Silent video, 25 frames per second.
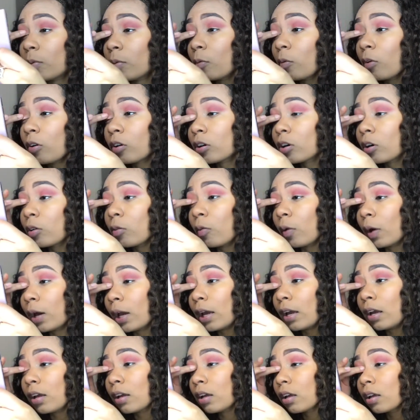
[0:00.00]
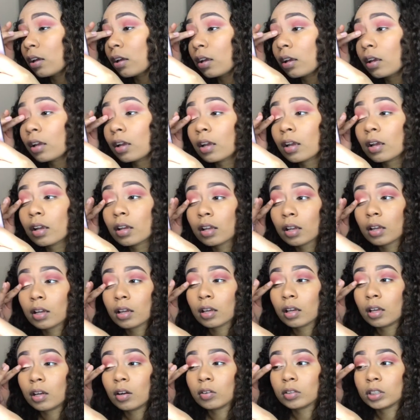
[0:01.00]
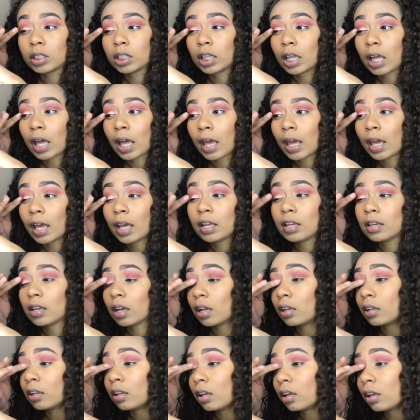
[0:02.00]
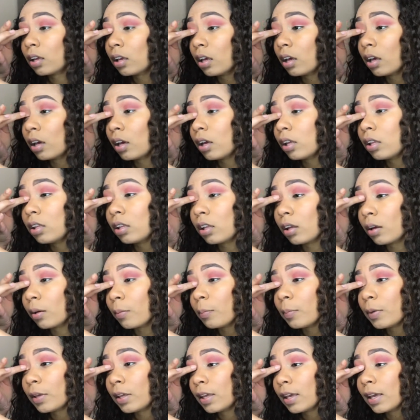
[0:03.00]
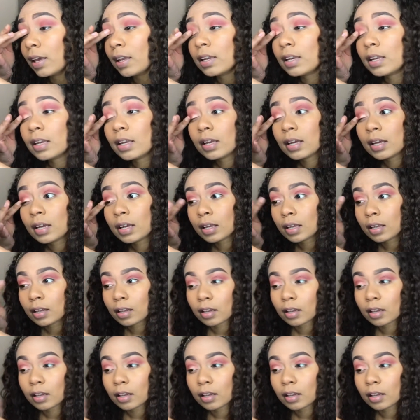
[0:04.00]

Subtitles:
work your way, you know, to the end and in the beginning.